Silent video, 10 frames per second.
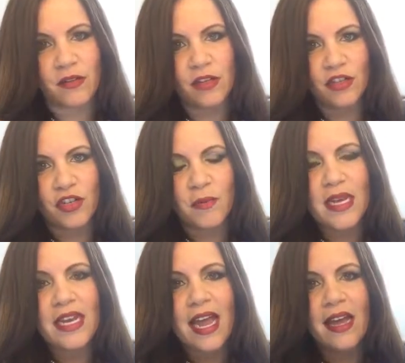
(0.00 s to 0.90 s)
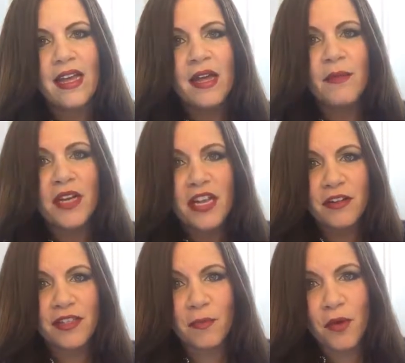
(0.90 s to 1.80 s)
on social media. But
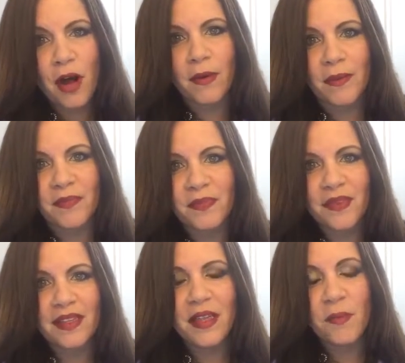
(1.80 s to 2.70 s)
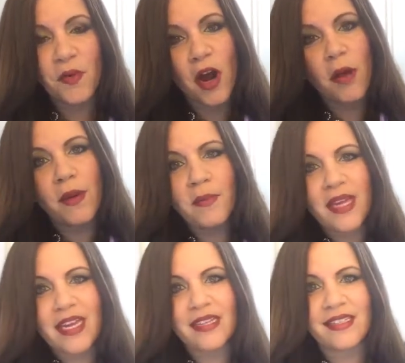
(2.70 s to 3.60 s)
here's the problem. The problem
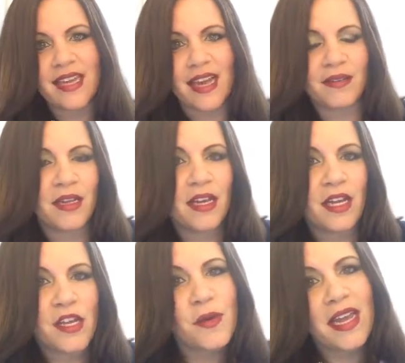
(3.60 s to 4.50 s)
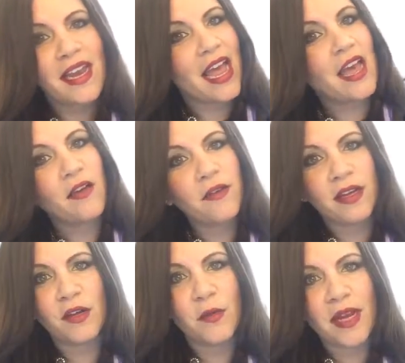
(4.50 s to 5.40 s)
is that you can have
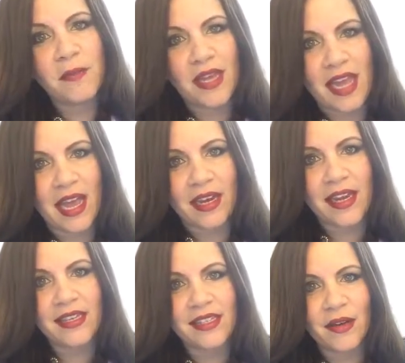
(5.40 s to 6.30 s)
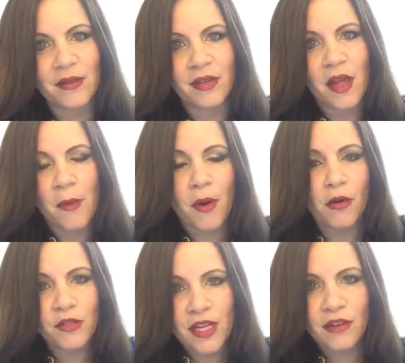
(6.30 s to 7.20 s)
a great mechanics on
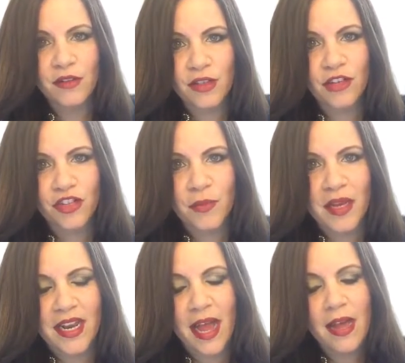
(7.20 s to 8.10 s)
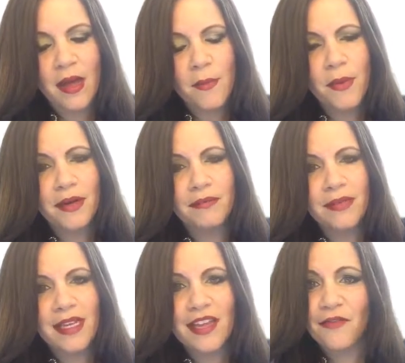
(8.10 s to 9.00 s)
posting on social media,
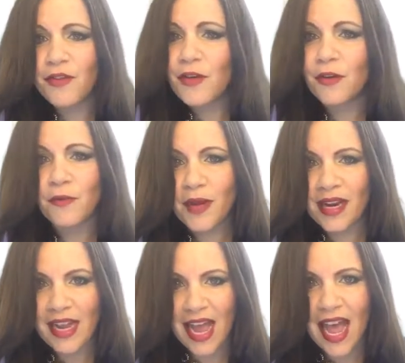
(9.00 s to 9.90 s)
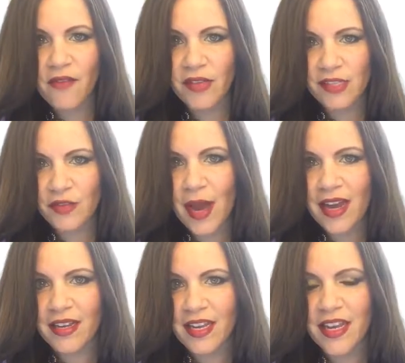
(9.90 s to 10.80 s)
but if you don't really have a
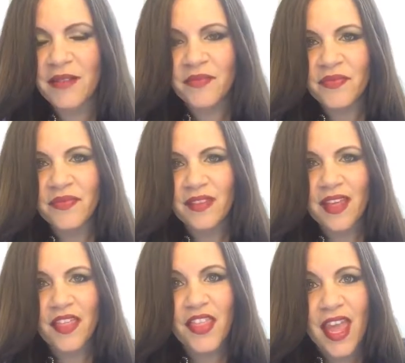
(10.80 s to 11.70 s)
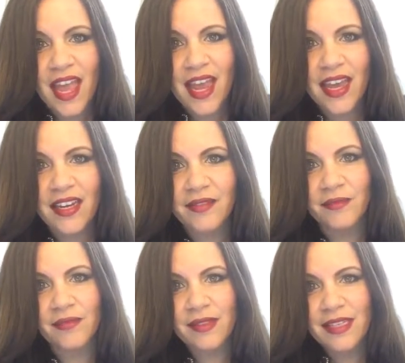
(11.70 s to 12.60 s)
strategy, then
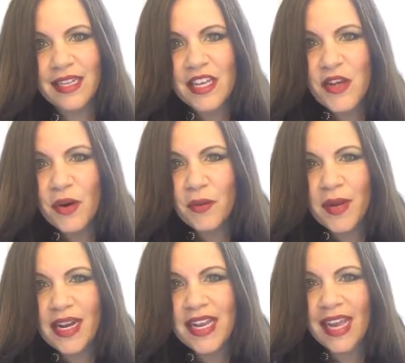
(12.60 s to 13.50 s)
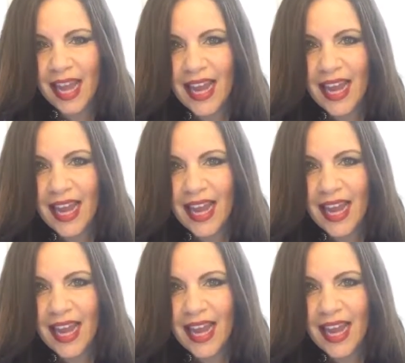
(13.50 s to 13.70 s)
you're really